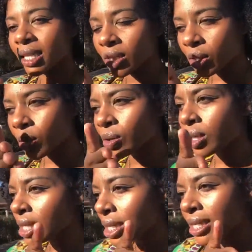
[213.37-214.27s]
let's take
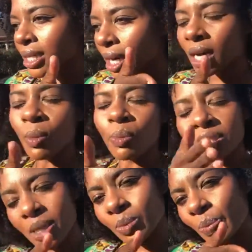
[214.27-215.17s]
things a little,
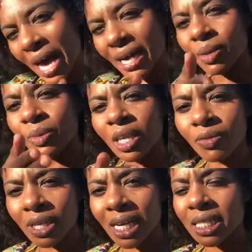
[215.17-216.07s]
a couple steps back.
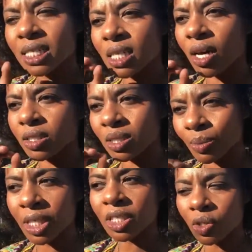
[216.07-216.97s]
Let me give you guys
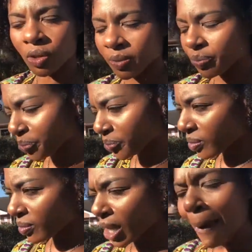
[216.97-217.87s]
some history
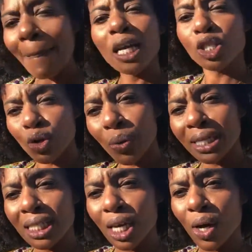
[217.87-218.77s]
two
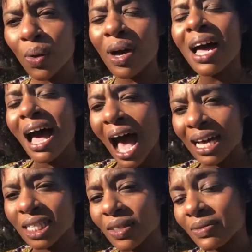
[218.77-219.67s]
weeks ago,
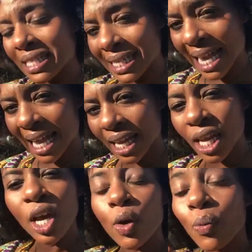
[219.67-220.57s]
as of
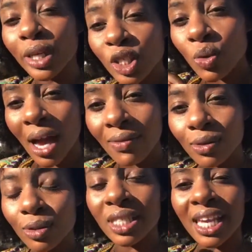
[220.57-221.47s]
today, we
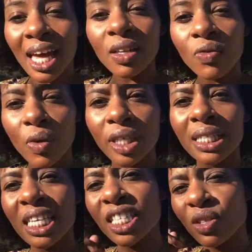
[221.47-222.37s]
traveled to California
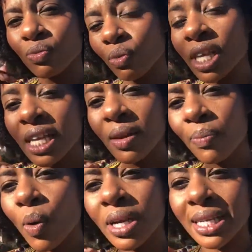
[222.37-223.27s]
to get some really
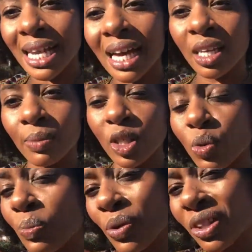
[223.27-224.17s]
important documents.
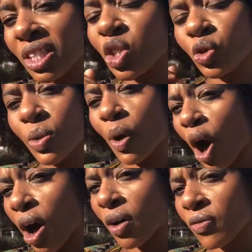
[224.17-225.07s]
We put this trip
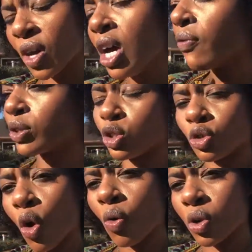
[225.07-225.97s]
off for
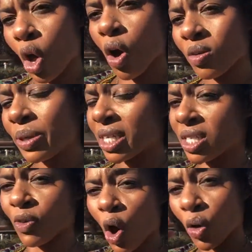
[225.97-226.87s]
so long because
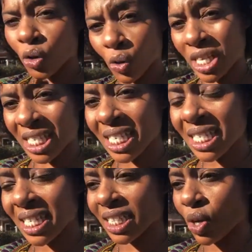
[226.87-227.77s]
of all the craziness
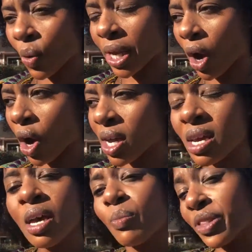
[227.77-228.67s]
that's going on.
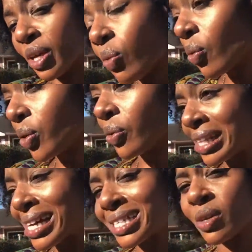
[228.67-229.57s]
But then when we
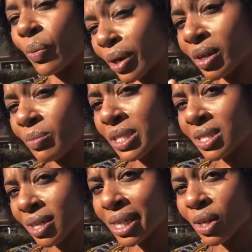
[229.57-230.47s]
realized that we're going to be
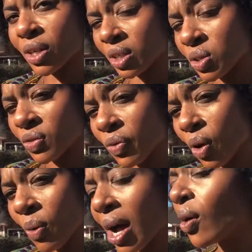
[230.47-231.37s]
stuck here in Houston for a
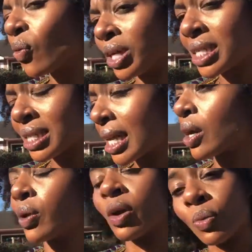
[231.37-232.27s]
while, we decided,
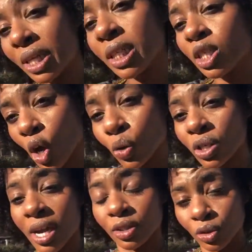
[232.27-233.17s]
okay, we need to go to
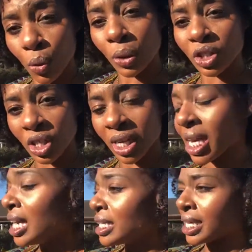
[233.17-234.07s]
our storage shed
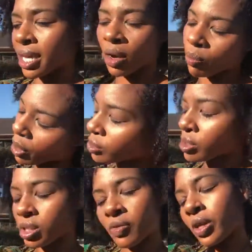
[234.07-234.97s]
to get our birth
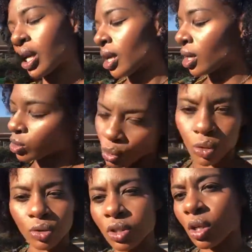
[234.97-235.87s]
certificate, our social
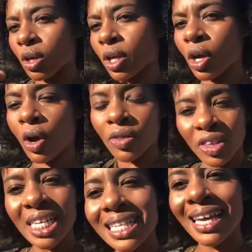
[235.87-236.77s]
security card,
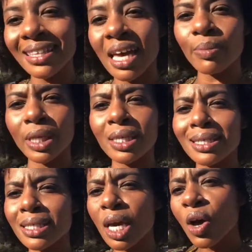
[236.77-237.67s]
things like that, because
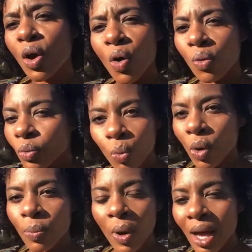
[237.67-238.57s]
we're
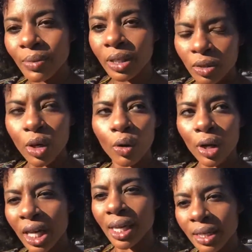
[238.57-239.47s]
probably you know gonna
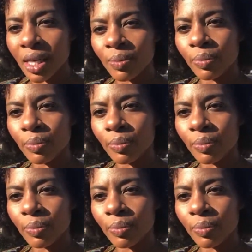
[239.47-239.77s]
end up